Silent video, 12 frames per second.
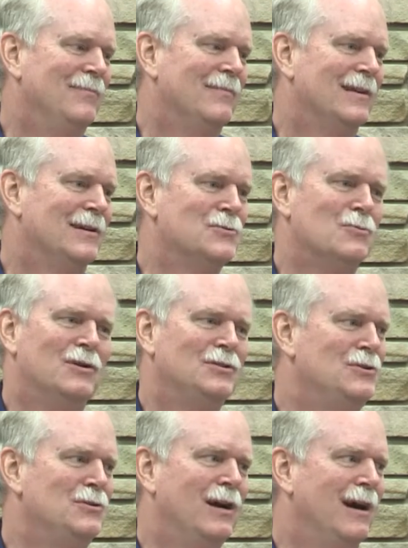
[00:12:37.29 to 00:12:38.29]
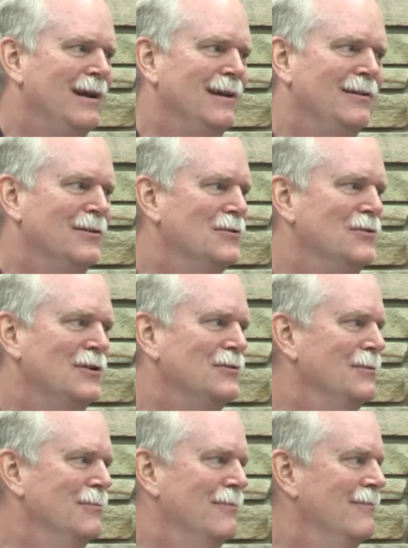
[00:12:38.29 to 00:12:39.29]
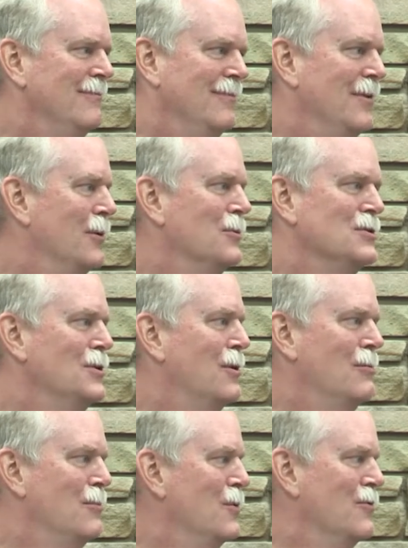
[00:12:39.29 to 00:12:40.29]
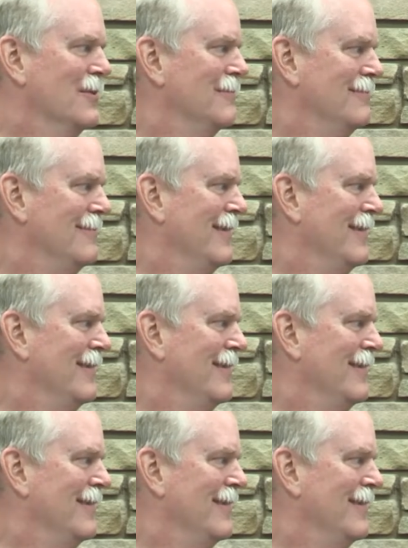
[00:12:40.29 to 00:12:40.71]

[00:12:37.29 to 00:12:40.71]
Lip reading: Because once you got into the system, there was no moving.